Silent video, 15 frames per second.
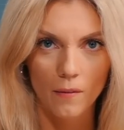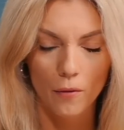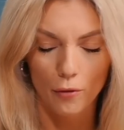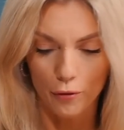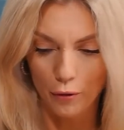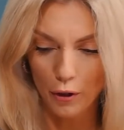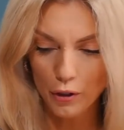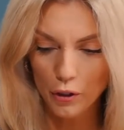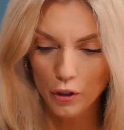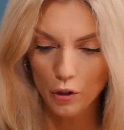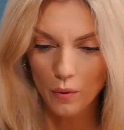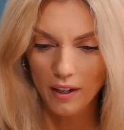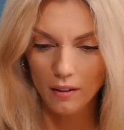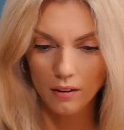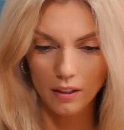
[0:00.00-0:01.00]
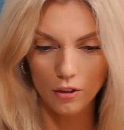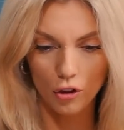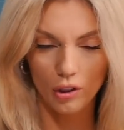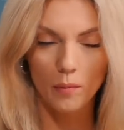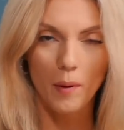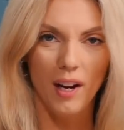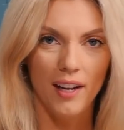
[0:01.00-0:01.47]
First, you
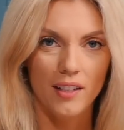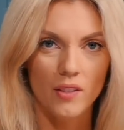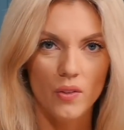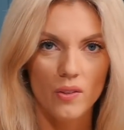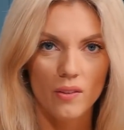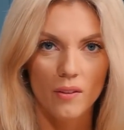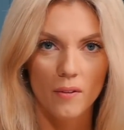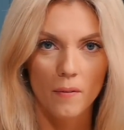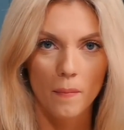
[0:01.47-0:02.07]
illegitimize